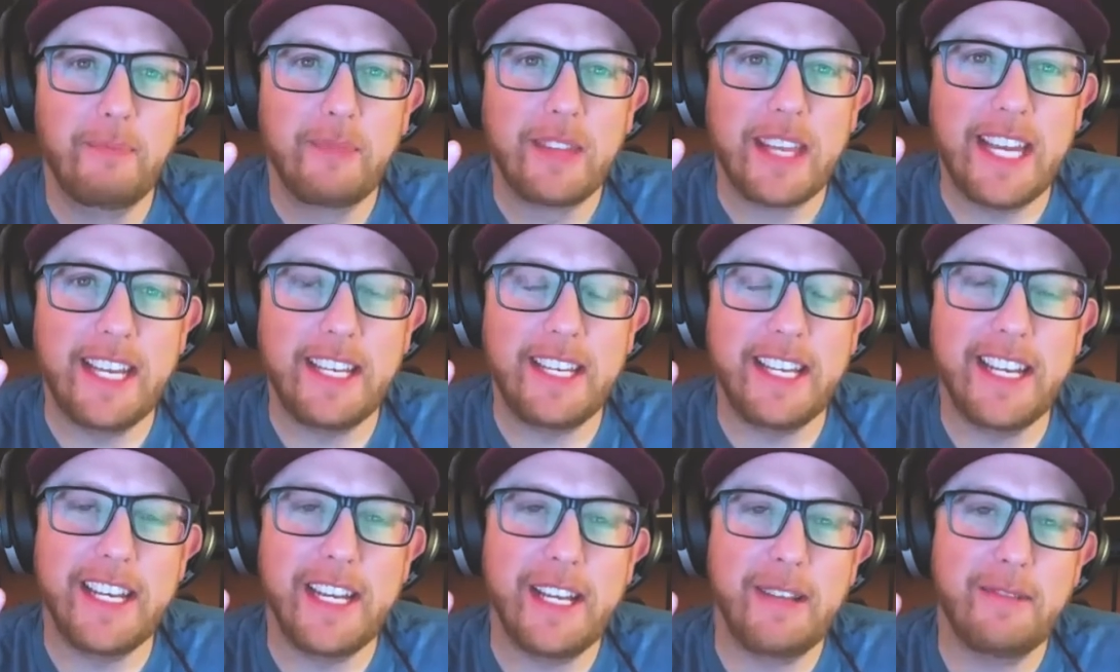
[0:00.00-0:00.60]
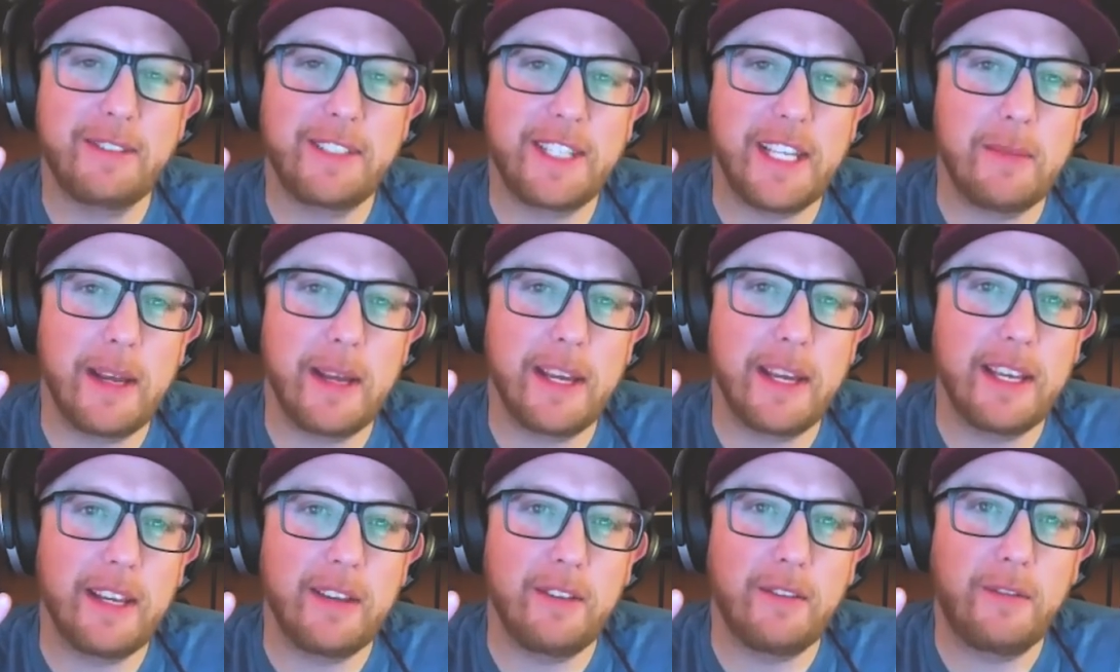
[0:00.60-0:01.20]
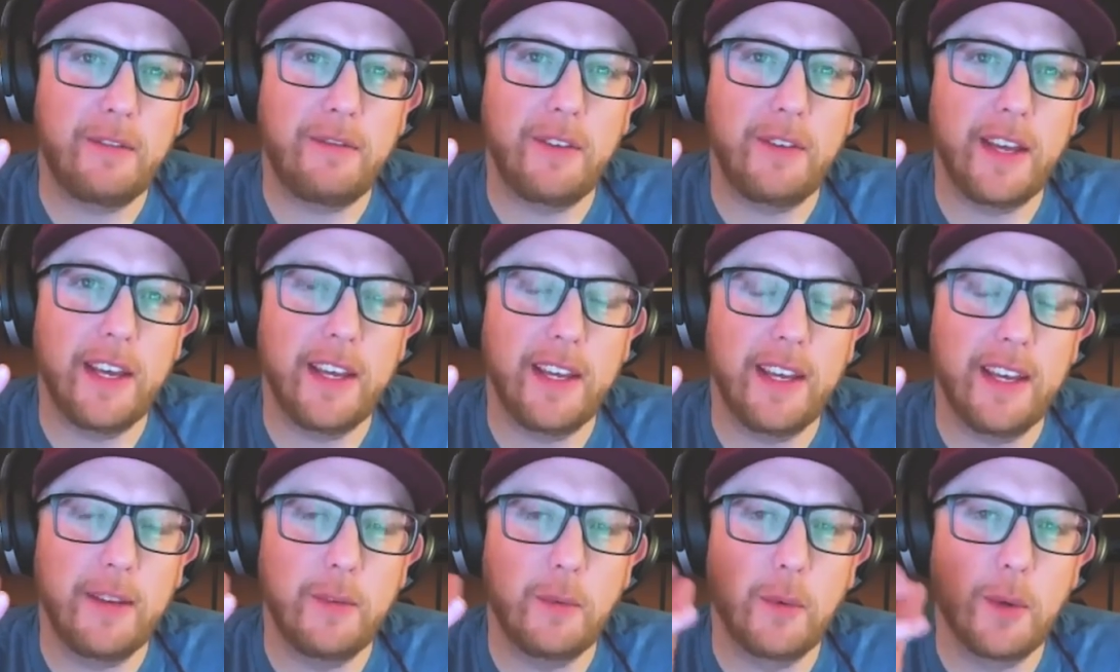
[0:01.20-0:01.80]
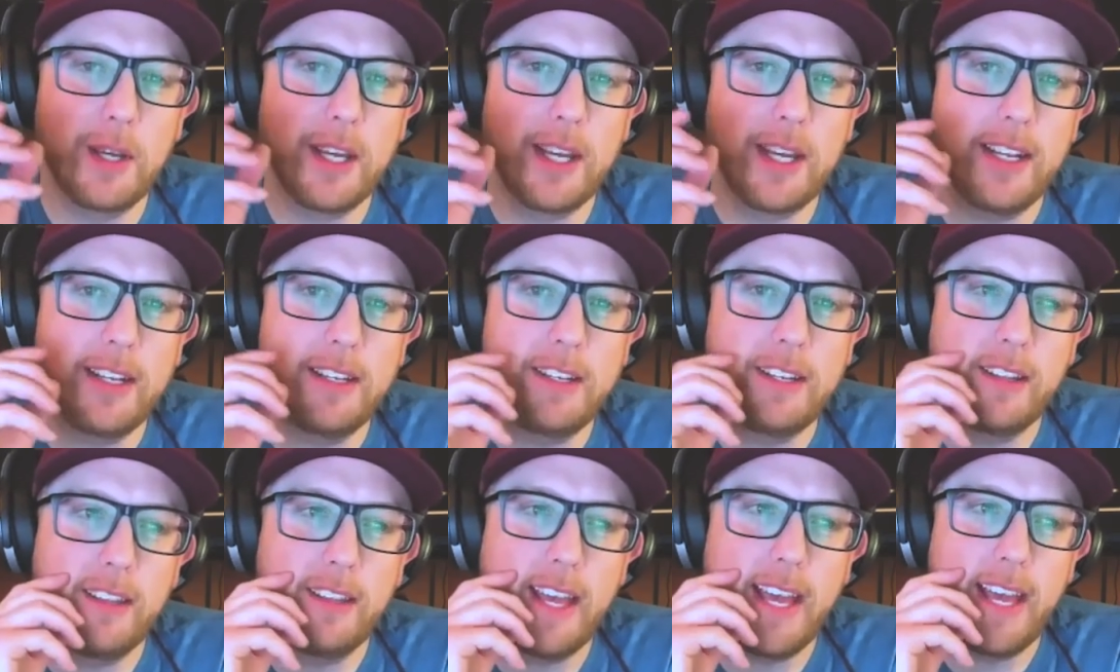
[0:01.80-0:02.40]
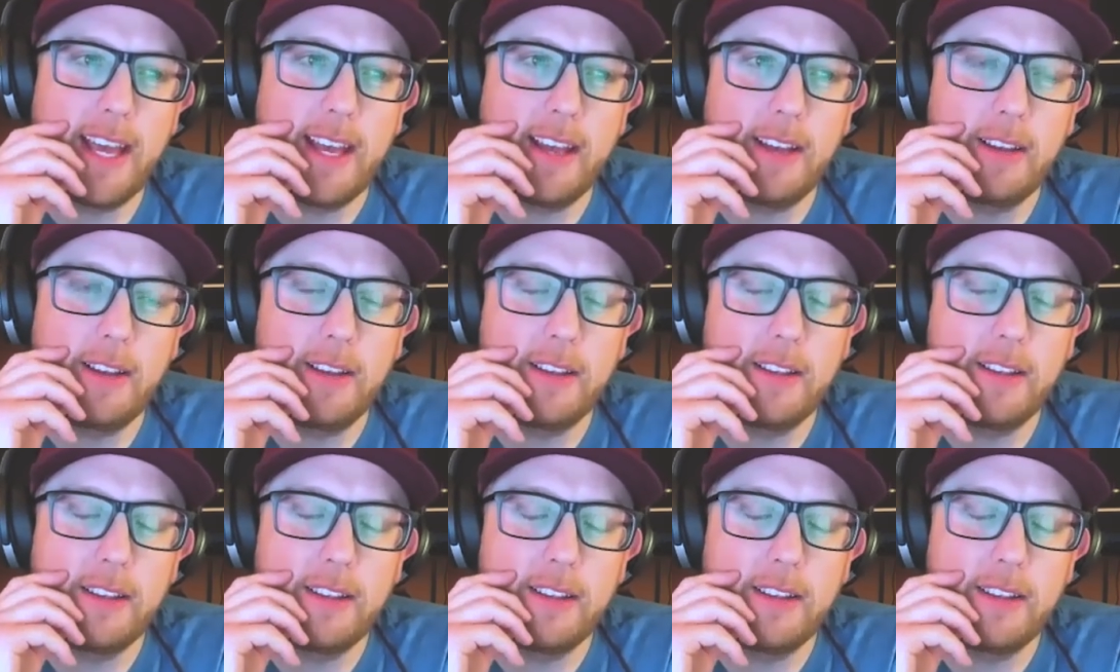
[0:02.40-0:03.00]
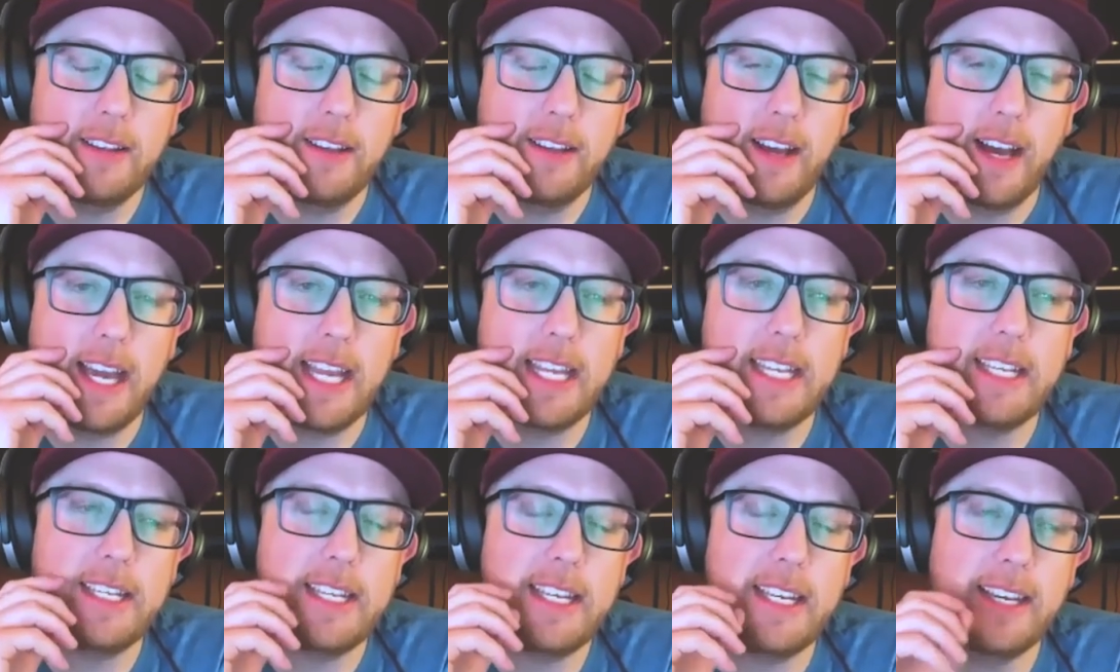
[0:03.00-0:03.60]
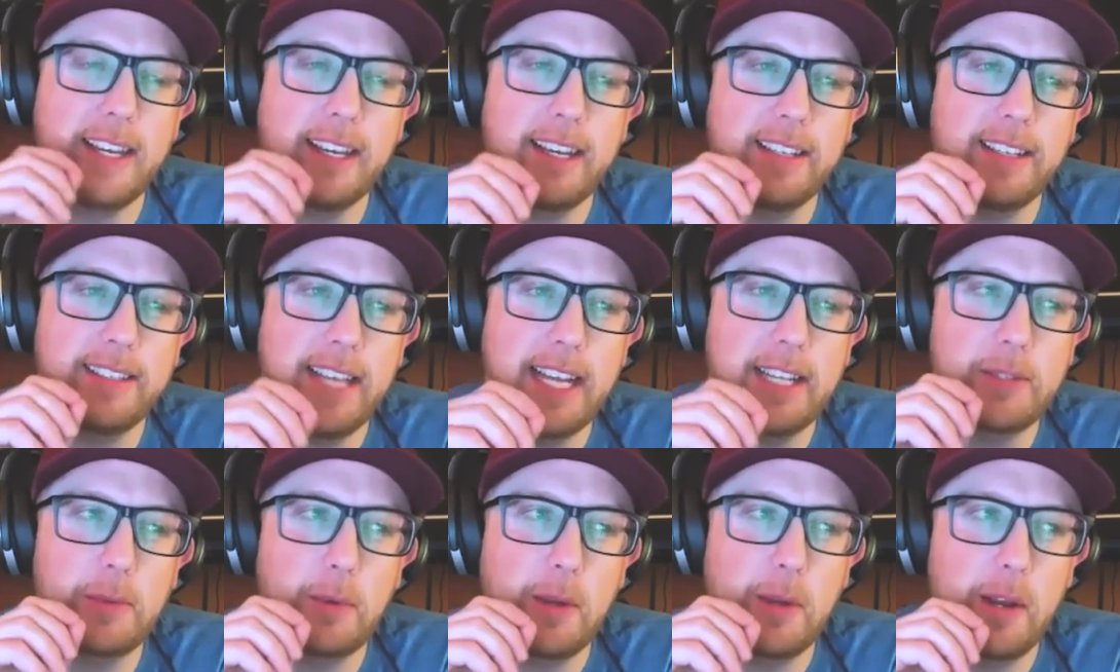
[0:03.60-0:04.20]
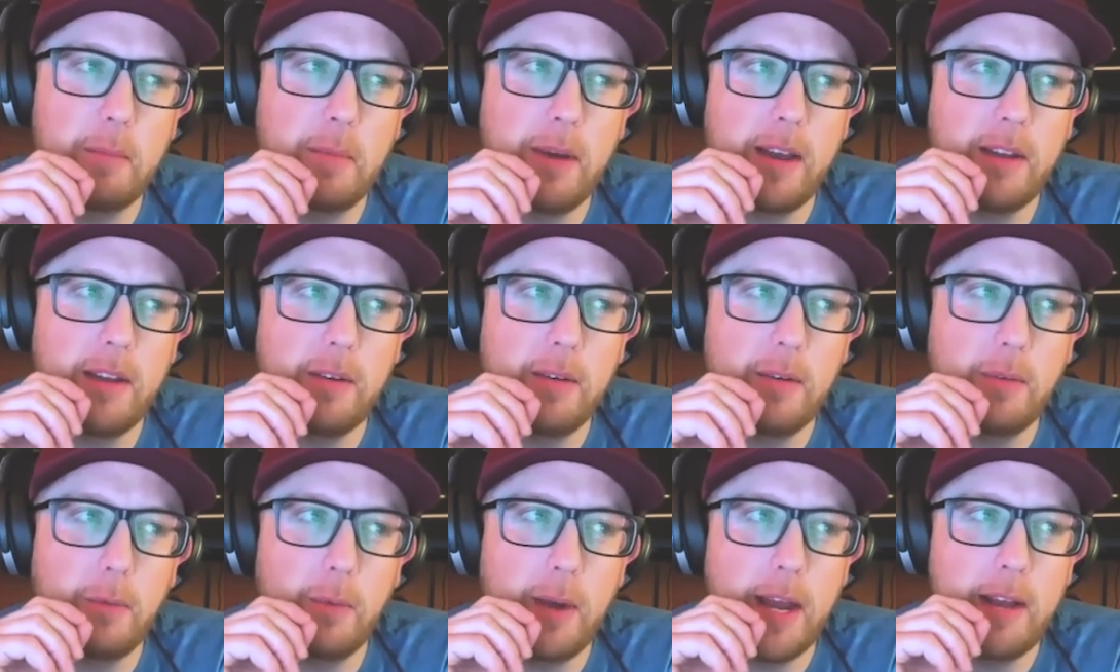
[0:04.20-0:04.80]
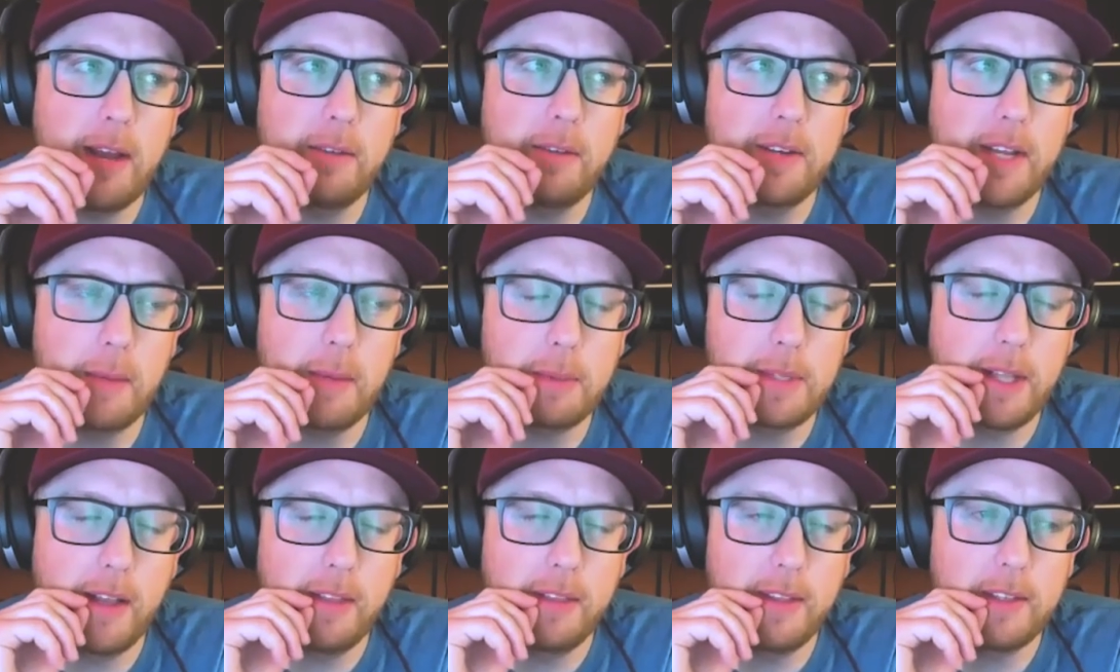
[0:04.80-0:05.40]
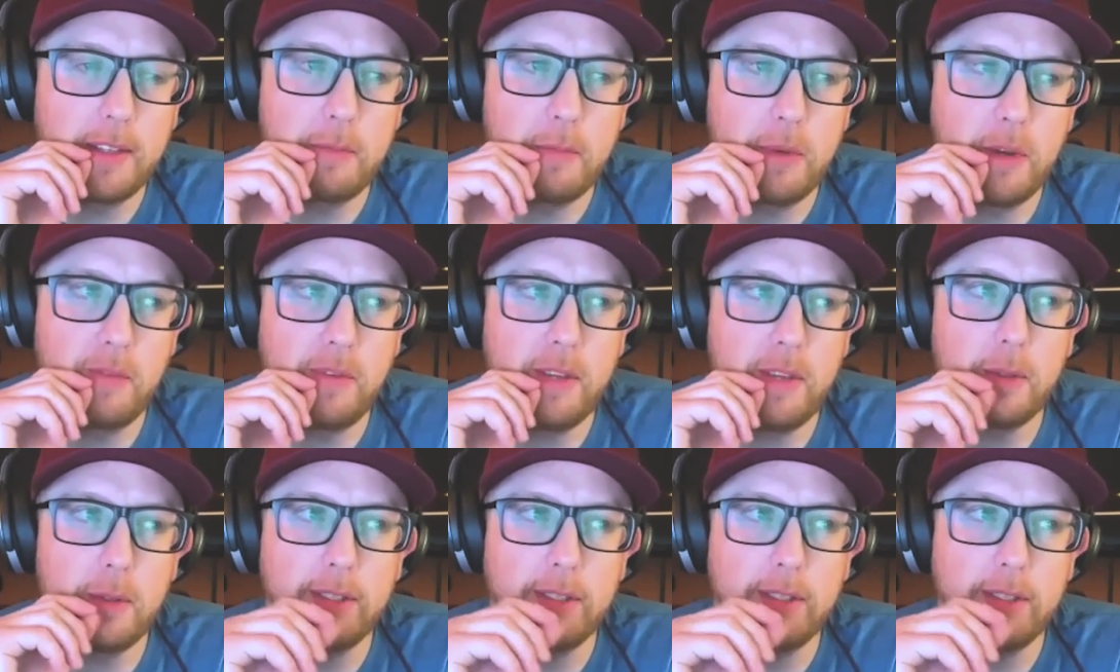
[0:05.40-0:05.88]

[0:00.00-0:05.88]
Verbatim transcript: It didn't even seem like it fit, and we'll get into that idea because that's one of my roundups on this movie.